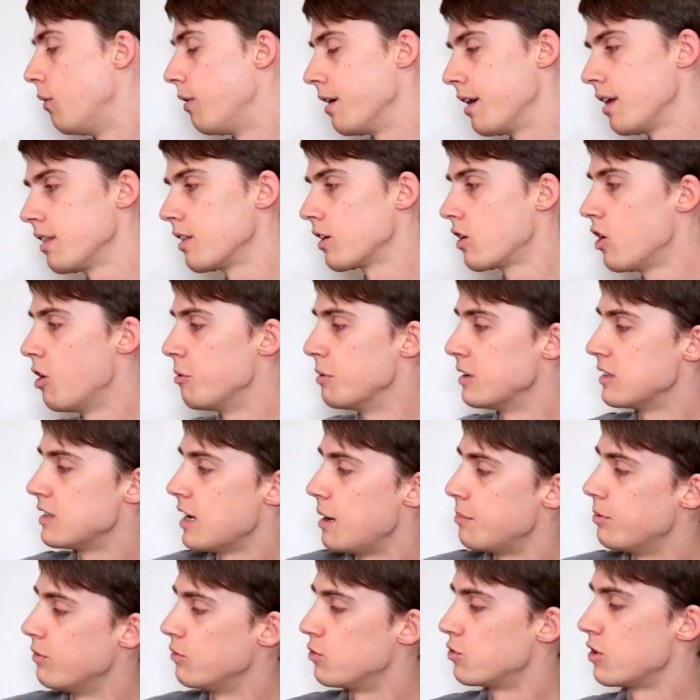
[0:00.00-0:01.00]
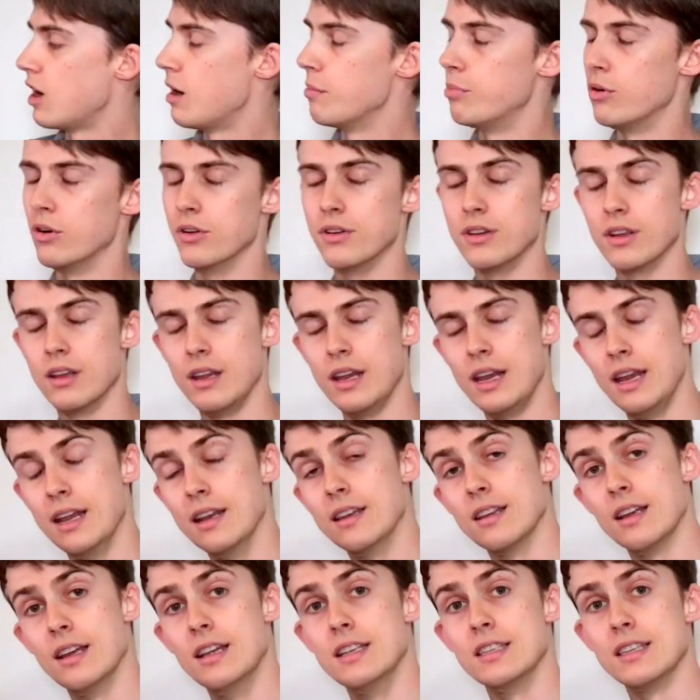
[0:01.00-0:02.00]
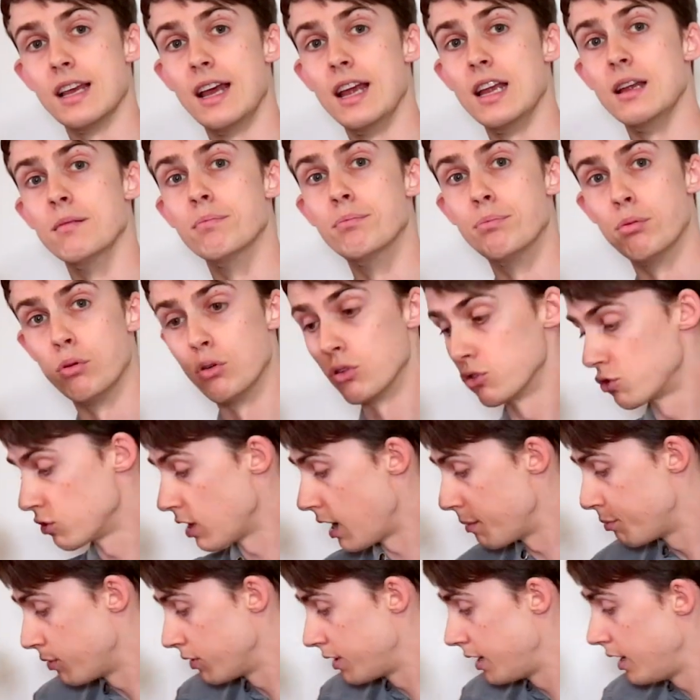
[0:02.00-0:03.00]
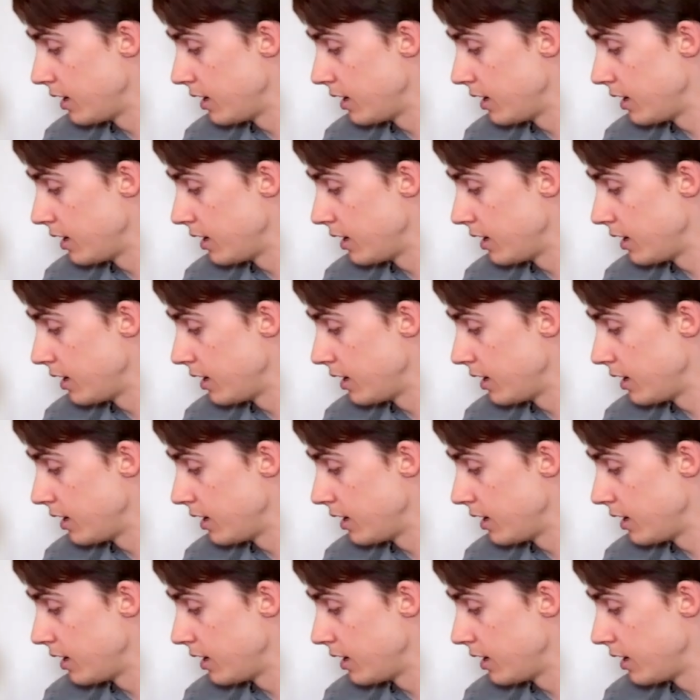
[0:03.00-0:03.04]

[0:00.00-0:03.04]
One other common type of tripod head is a ball tripod